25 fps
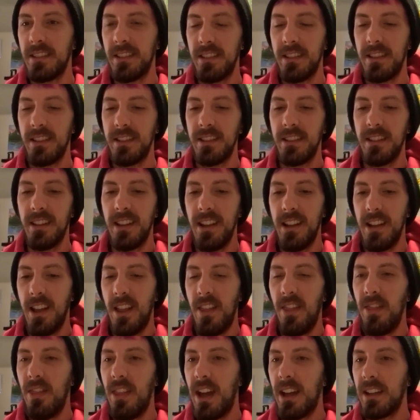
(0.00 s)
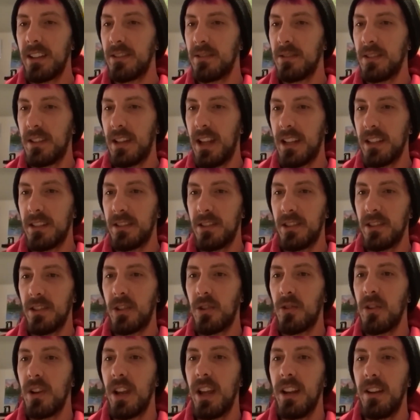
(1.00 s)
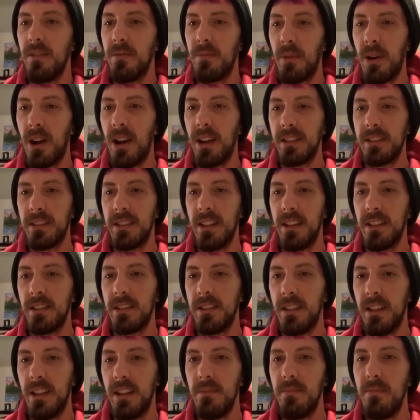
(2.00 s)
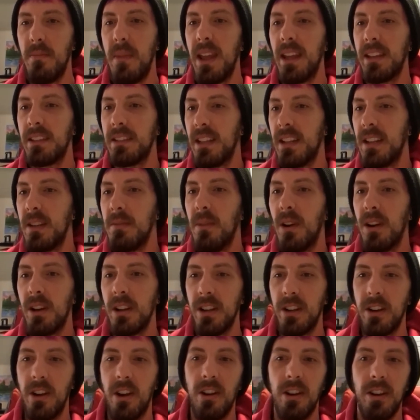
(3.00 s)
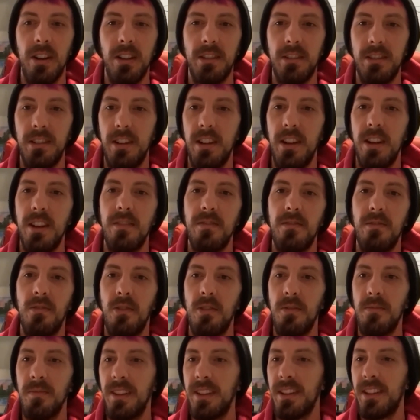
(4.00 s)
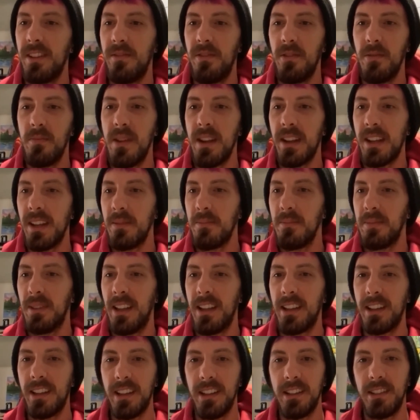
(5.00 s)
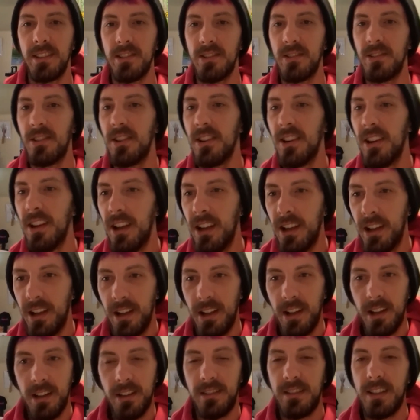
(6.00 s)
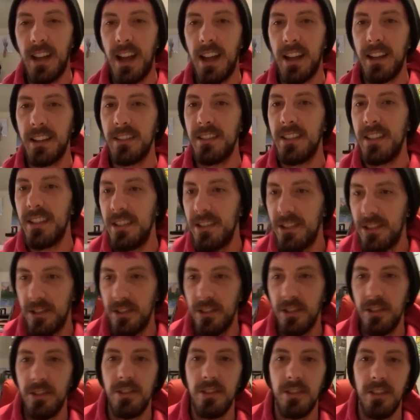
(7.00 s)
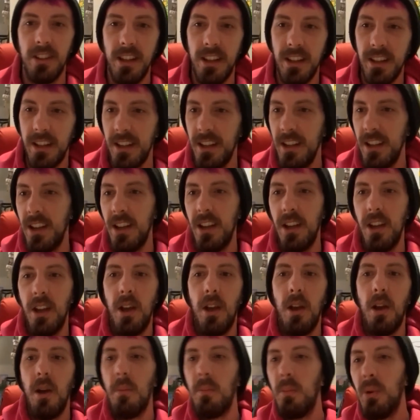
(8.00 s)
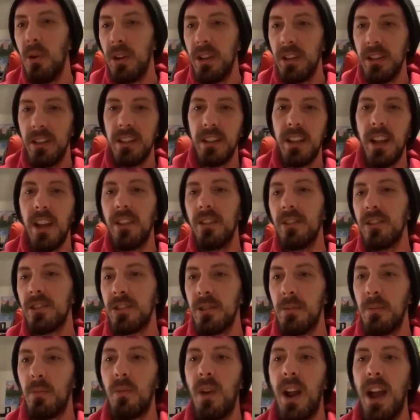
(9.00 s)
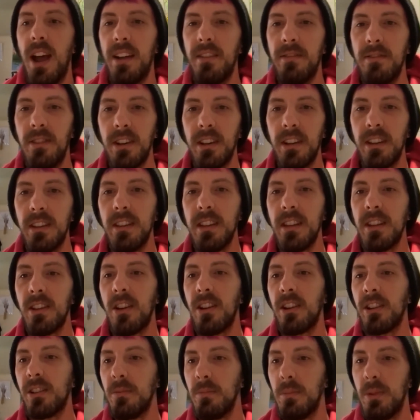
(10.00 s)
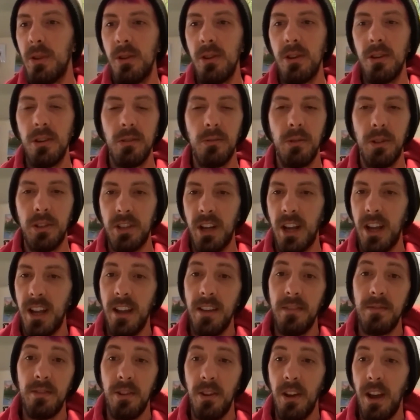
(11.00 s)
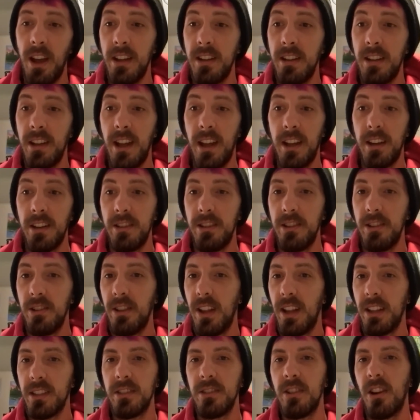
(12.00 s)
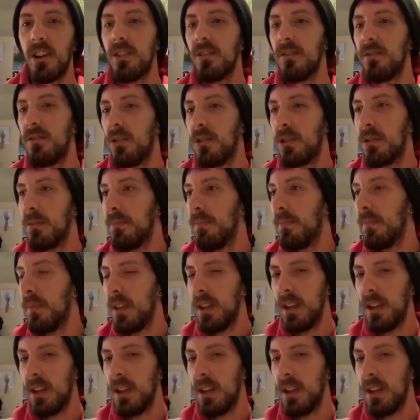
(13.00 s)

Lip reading: And that's the creative process that makes anybody an artist in any form. Like if you're making blankets or dyeing t-shirts or like putting together some rad fucking thing on a computer, which I have no idea how to do. That's an art form.